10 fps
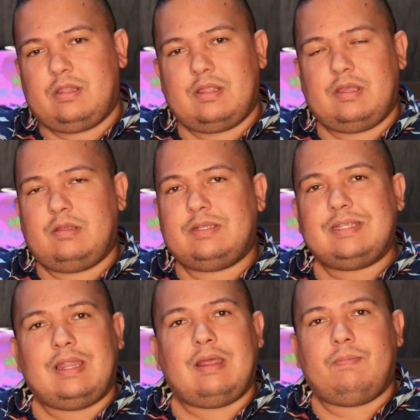They
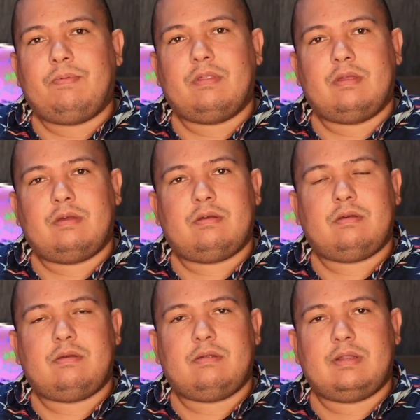set up the
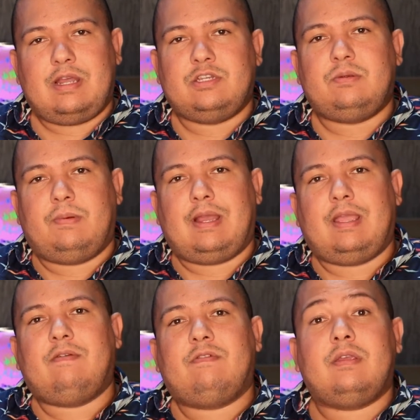Nanji Braai
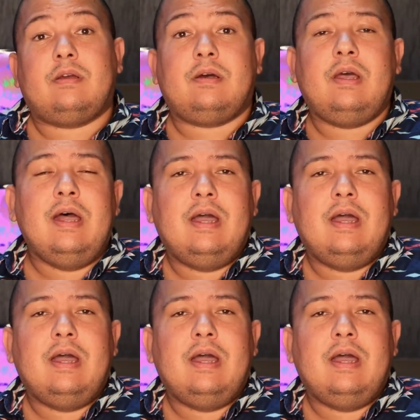every year,